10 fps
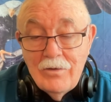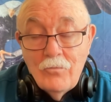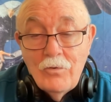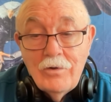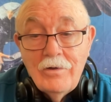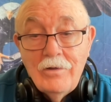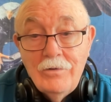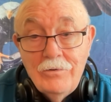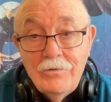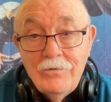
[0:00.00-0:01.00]
we're going to
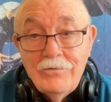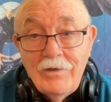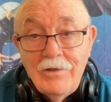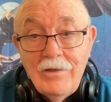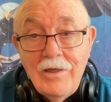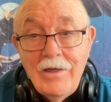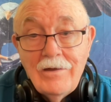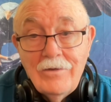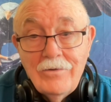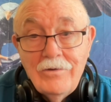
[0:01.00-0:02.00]
lose a
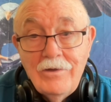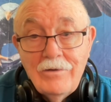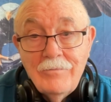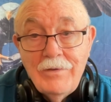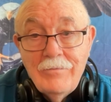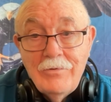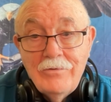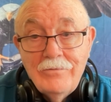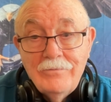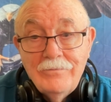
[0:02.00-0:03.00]
lot of good young
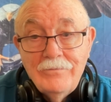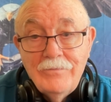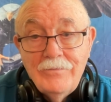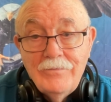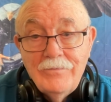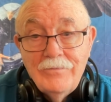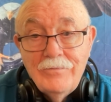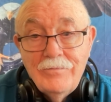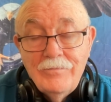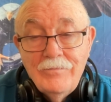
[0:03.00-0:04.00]
people
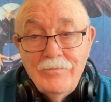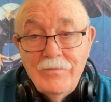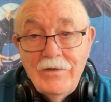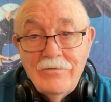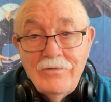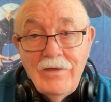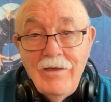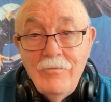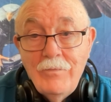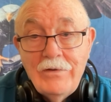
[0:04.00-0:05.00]
because they
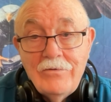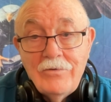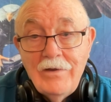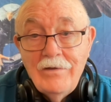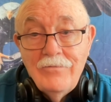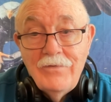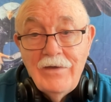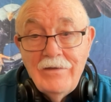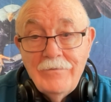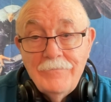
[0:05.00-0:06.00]
haven't been trained to fight.